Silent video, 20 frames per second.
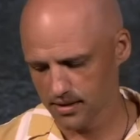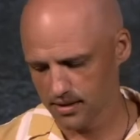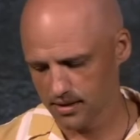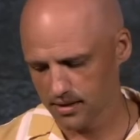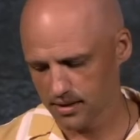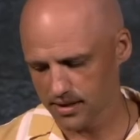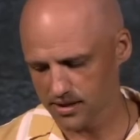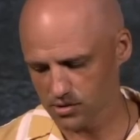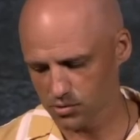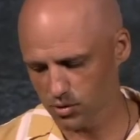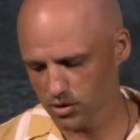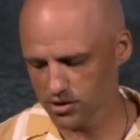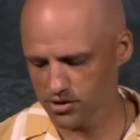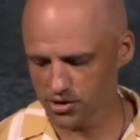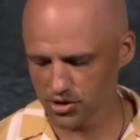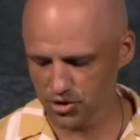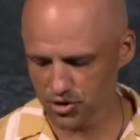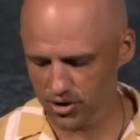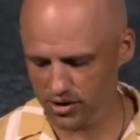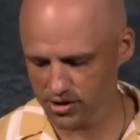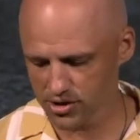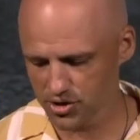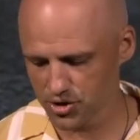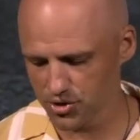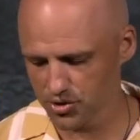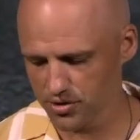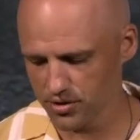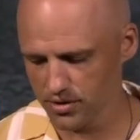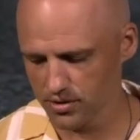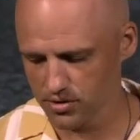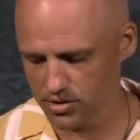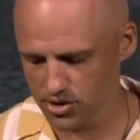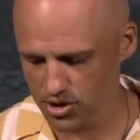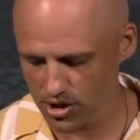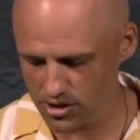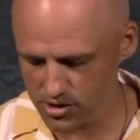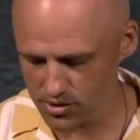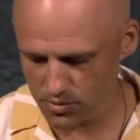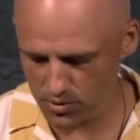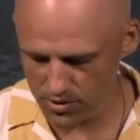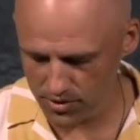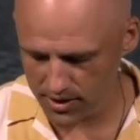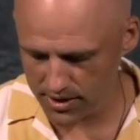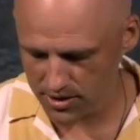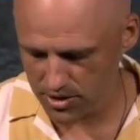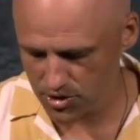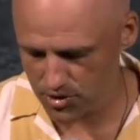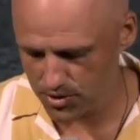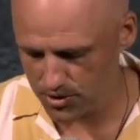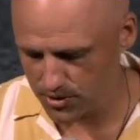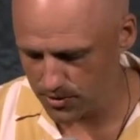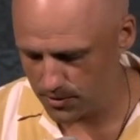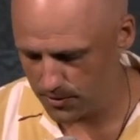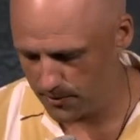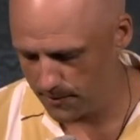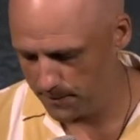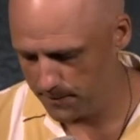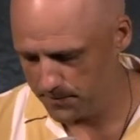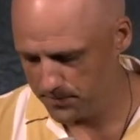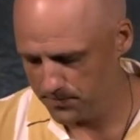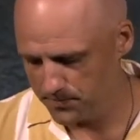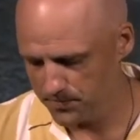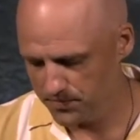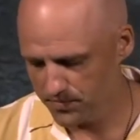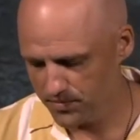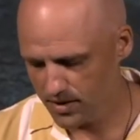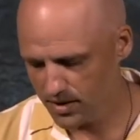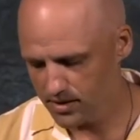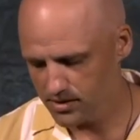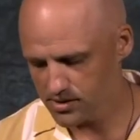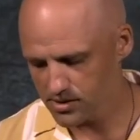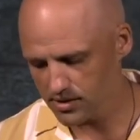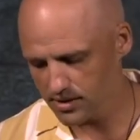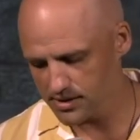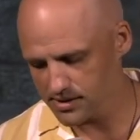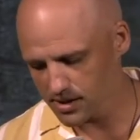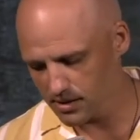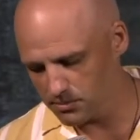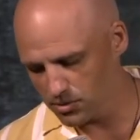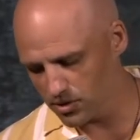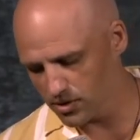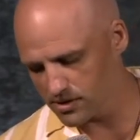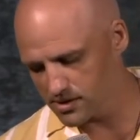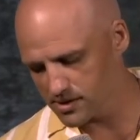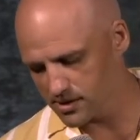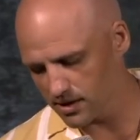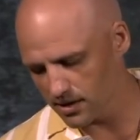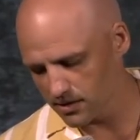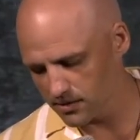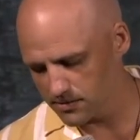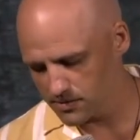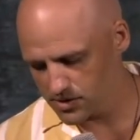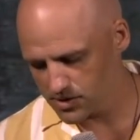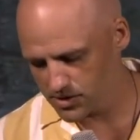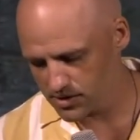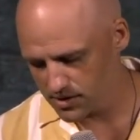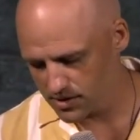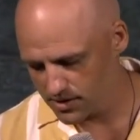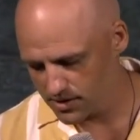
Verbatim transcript: His words are trustworthy and true. So let's humble ourselves,